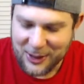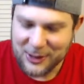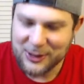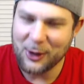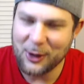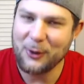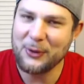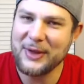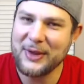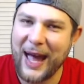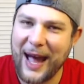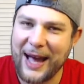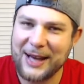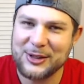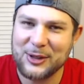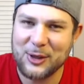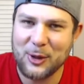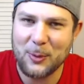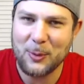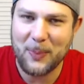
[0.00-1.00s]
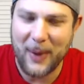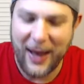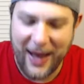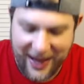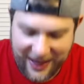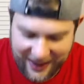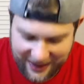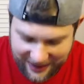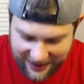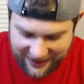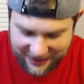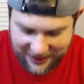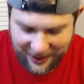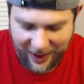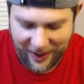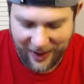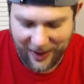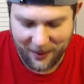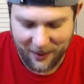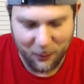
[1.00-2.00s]
So not too bad.
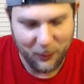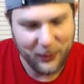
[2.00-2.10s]
Um,